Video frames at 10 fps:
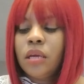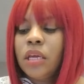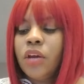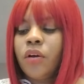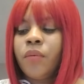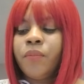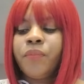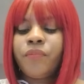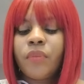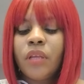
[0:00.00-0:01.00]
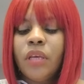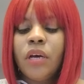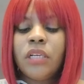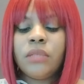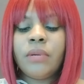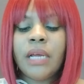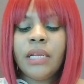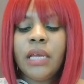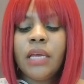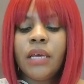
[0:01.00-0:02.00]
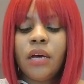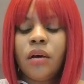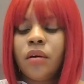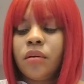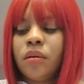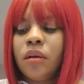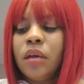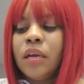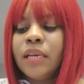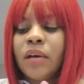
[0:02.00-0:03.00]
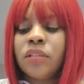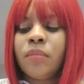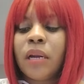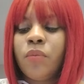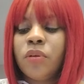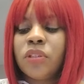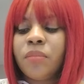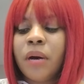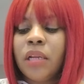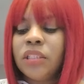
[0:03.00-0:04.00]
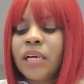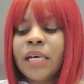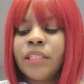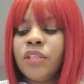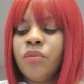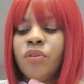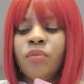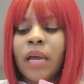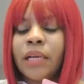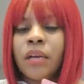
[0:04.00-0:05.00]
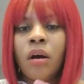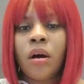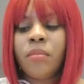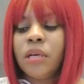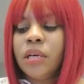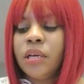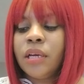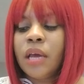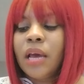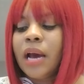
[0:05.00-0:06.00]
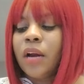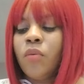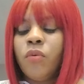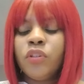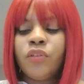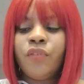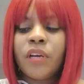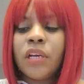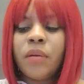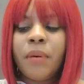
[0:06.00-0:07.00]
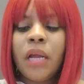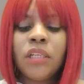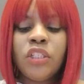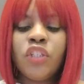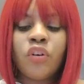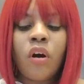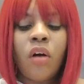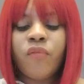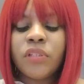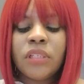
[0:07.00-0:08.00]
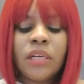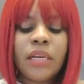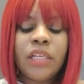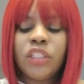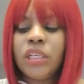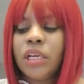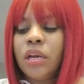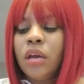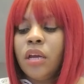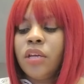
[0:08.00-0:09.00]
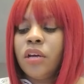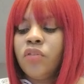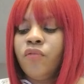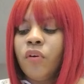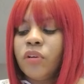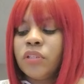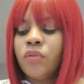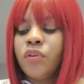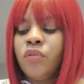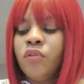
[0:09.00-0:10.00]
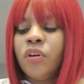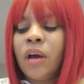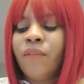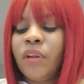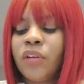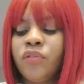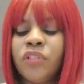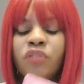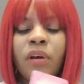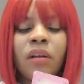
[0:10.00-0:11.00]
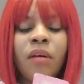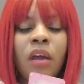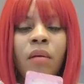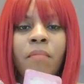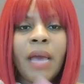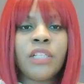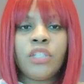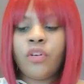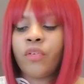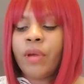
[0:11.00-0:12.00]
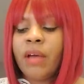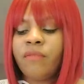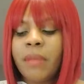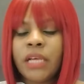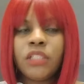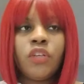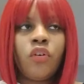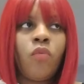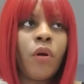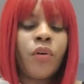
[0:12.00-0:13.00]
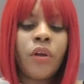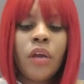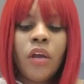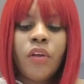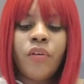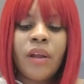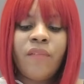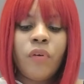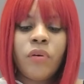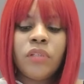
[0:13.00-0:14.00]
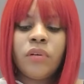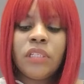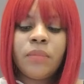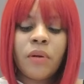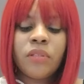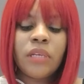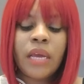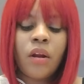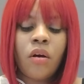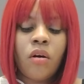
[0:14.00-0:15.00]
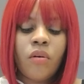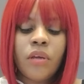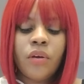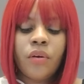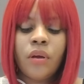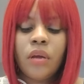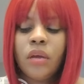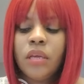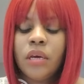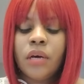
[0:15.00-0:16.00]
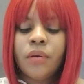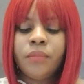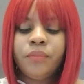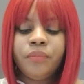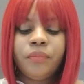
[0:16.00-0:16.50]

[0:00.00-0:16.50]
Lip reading: here. Yeah, that's what they did. Yeah, now somebody wants to apologize to you and you like, nah, I'm good. I don't want your fucking apologies, your offers, none of that shit. Yeah, you focus on you. Yeah, I feel like you're just trying to master your craft, master your work. You're not focused on this person at all here. Yeah.